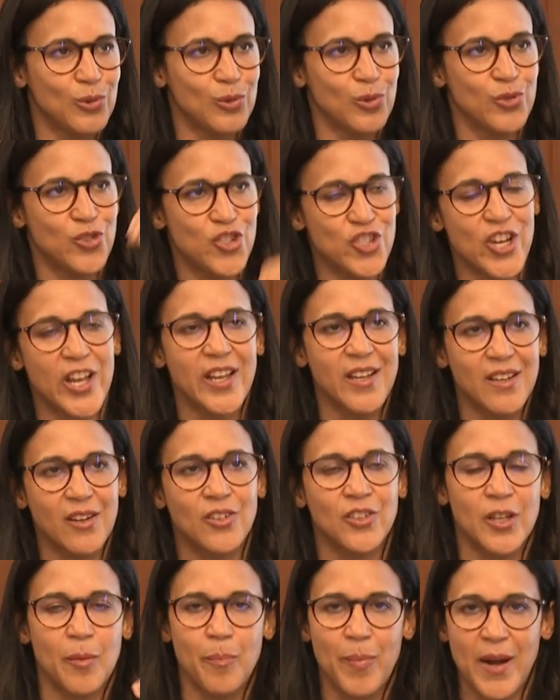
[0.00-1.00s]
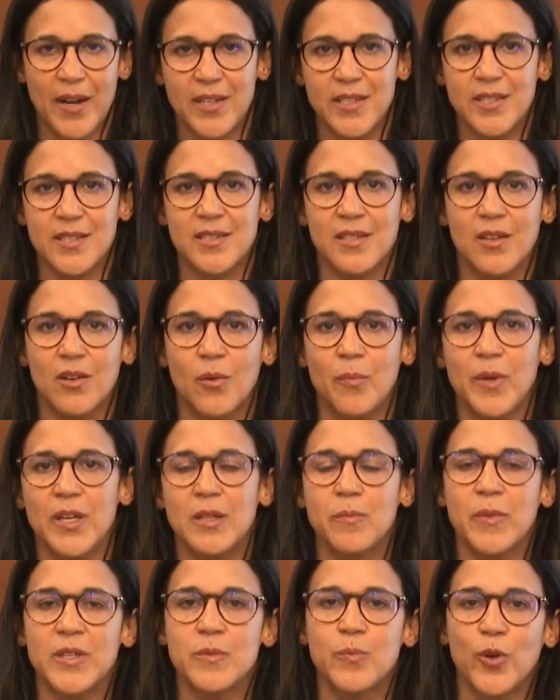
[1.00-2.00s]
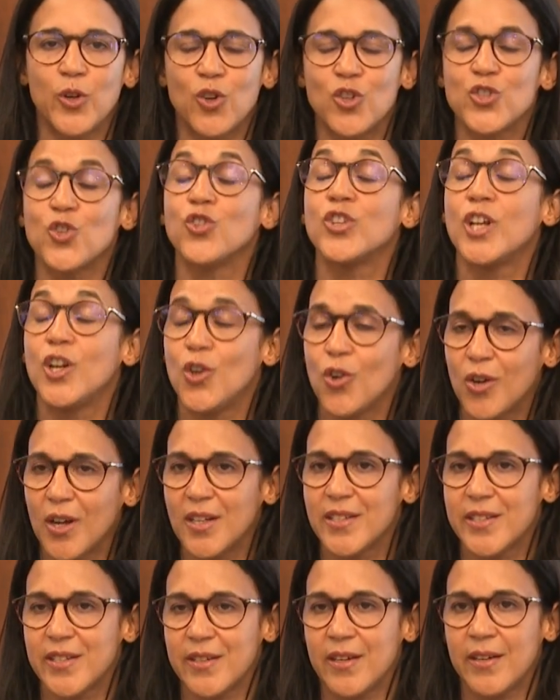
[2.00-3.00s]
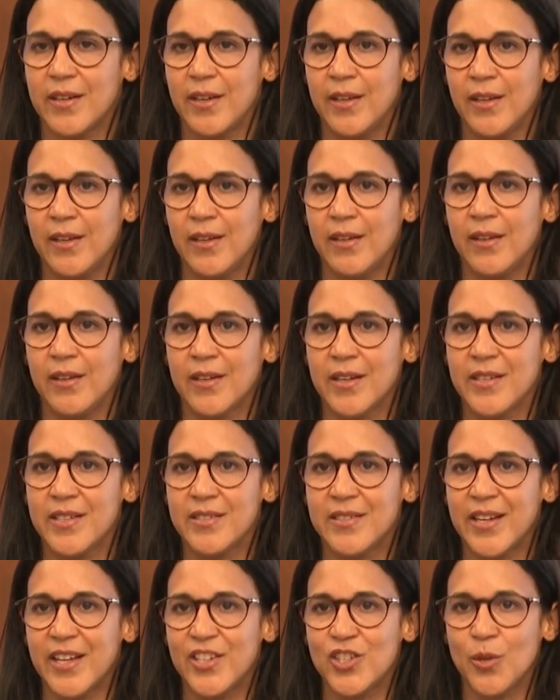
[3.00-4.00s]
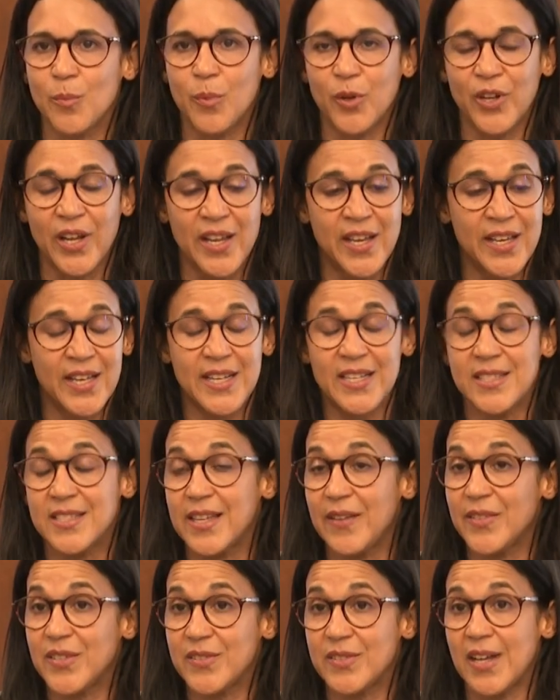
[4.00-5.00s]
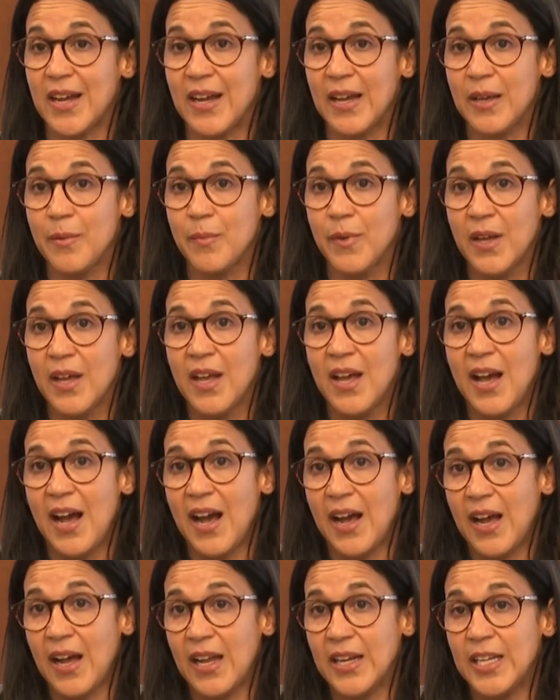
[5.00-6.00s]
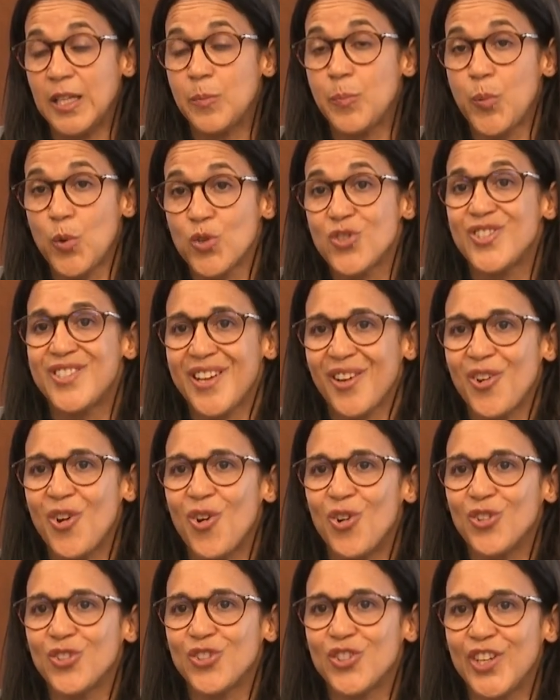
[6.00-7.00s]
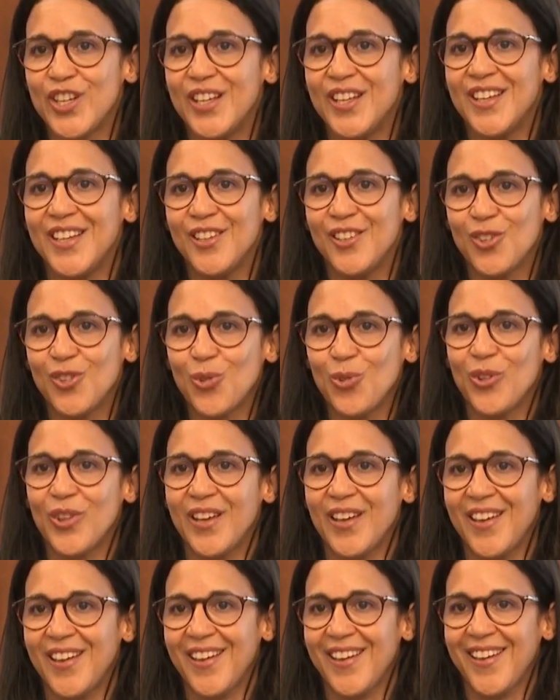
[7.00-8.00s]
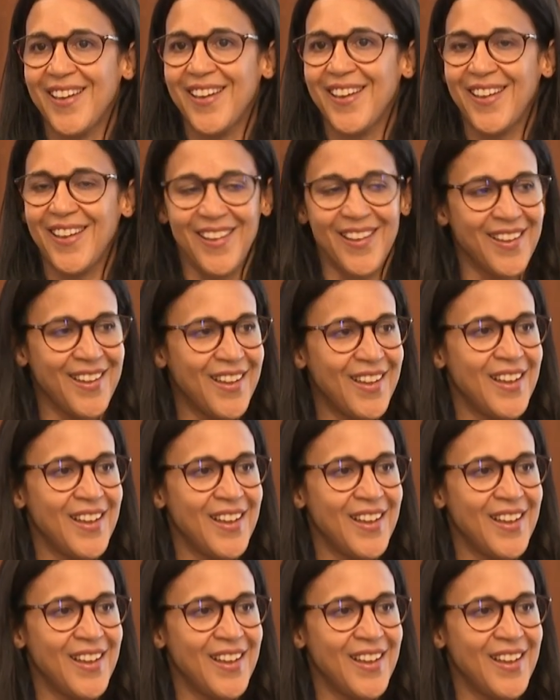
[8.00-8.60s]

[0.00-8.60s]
check on the Paris commitments, but also on the local registration, but it saves time and it puts the country into the